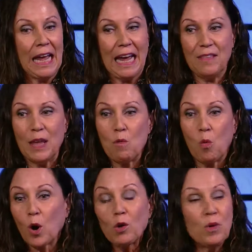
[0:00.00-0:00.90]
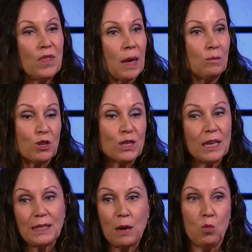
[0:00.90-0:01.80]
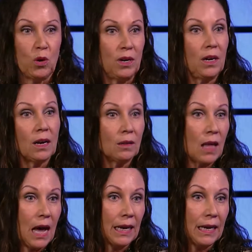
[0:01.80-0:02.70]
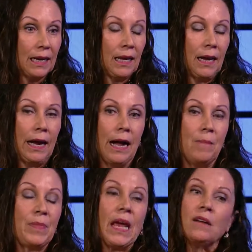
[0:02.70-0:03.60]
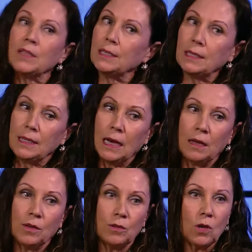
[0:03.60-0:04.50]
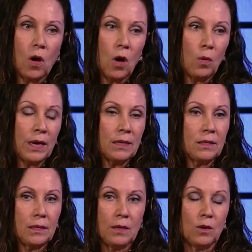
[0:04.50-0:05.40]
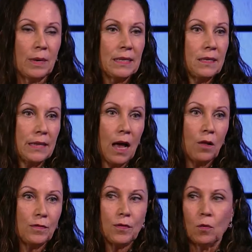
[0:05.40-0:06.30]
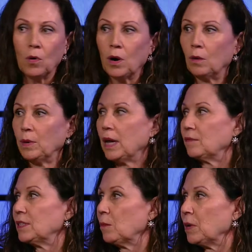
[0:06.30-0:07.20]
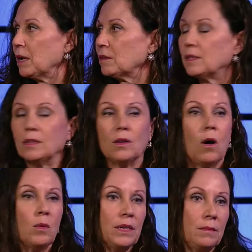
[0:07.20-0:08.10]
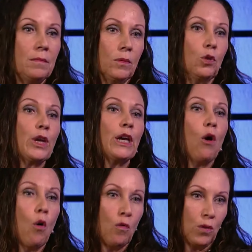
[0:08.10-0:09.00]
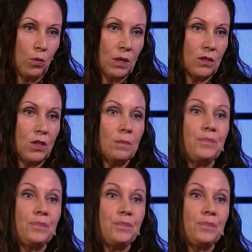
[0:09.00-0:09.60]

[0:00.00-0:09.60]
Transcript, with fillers: and they work with them just like they would a client. Um, having said that, there's always either myself or we have someone else that's always looking over the wheels. Make sure